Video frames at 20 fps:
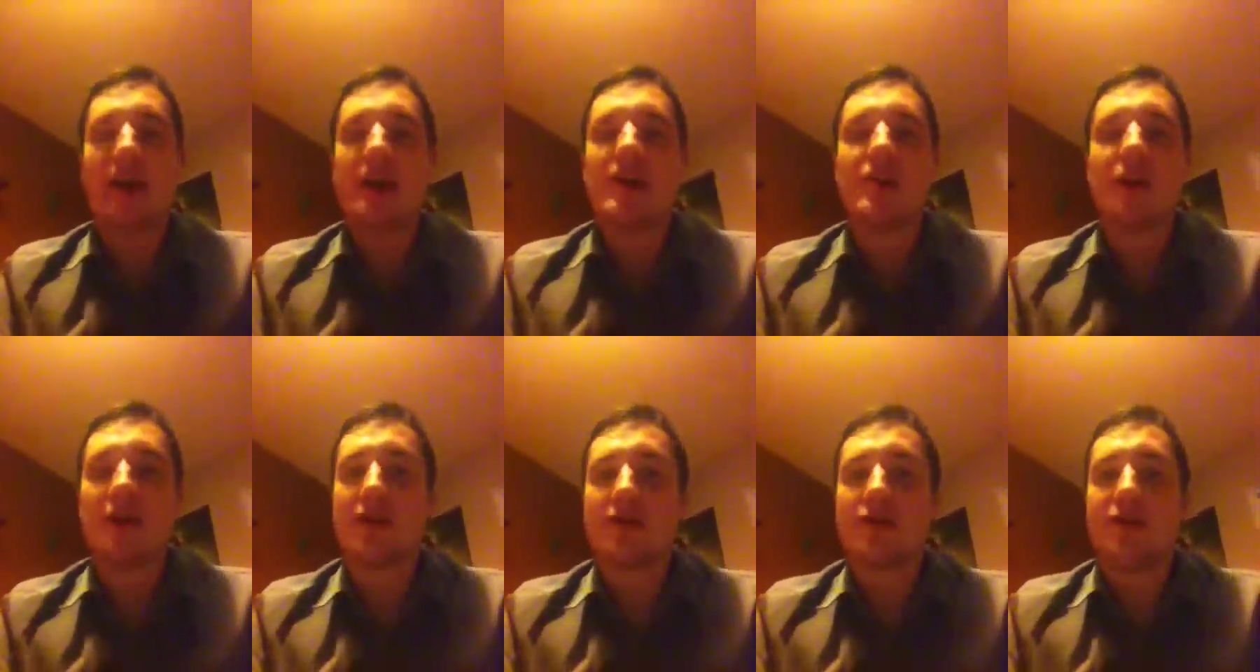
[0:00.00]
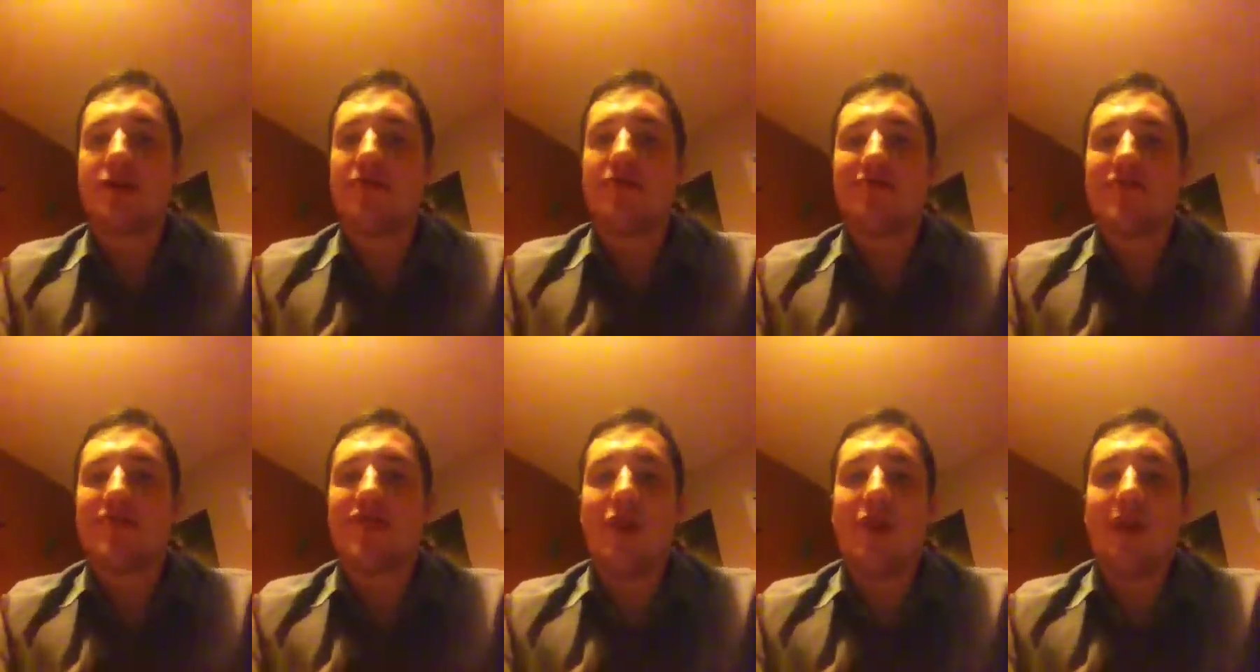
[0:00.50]
So I
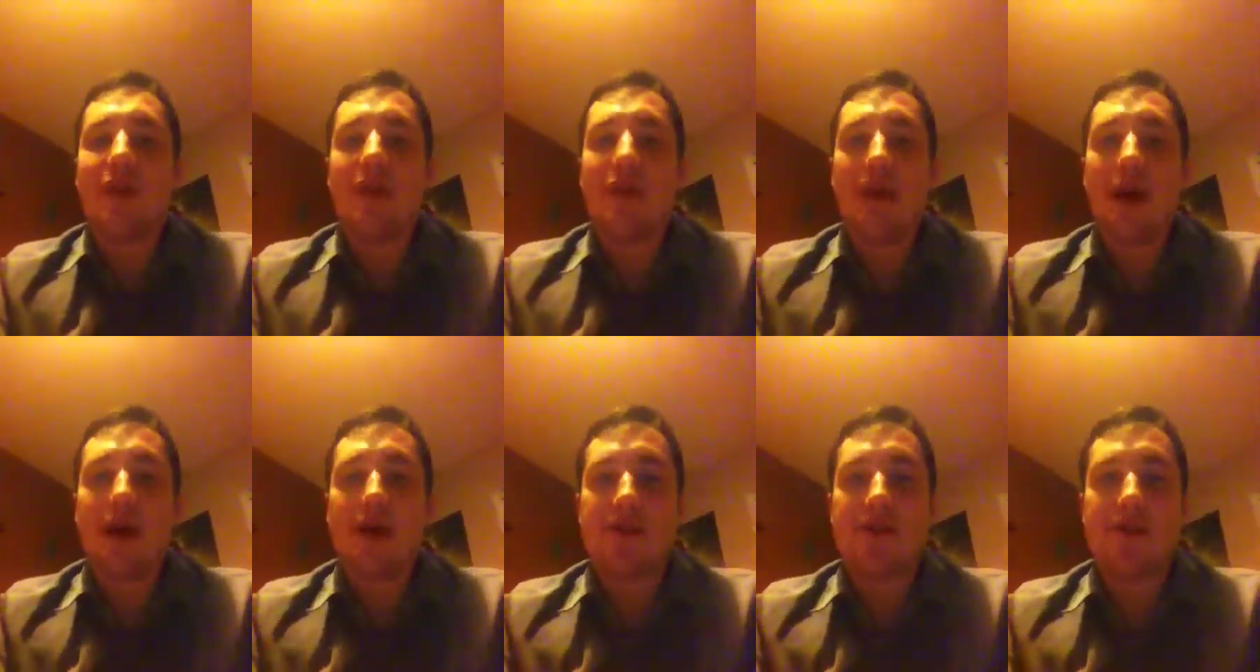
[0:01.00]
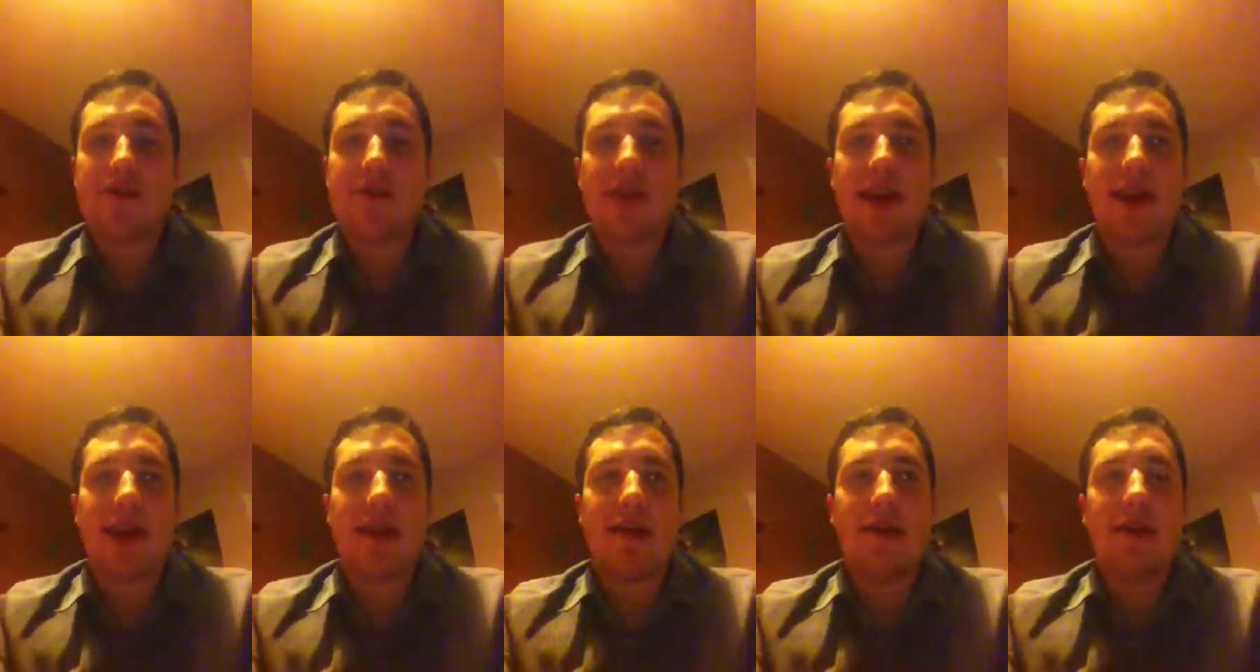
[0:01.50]
don't really know what else to
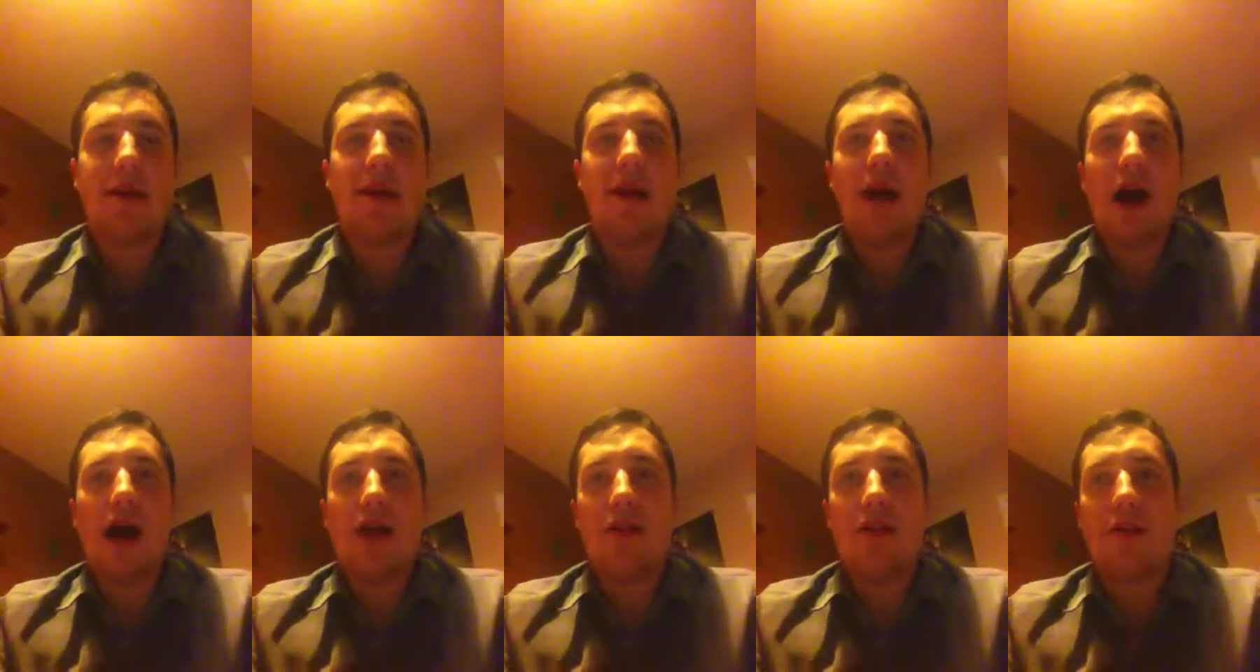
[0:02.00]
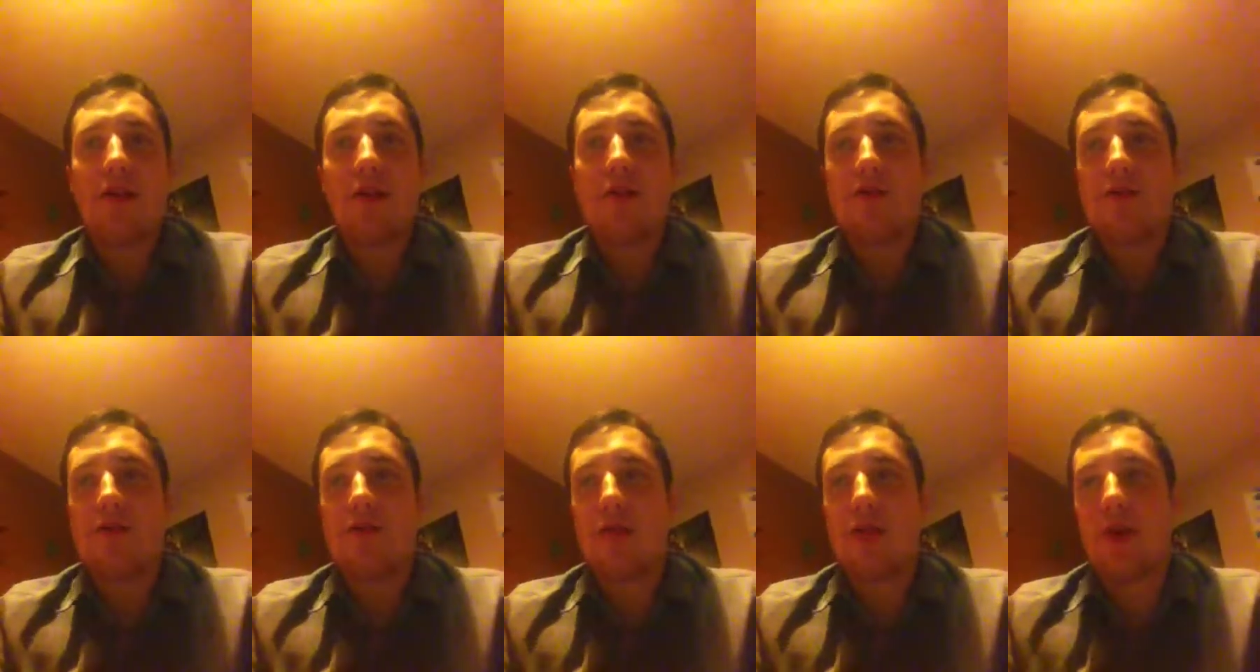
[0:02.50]
say, other than, you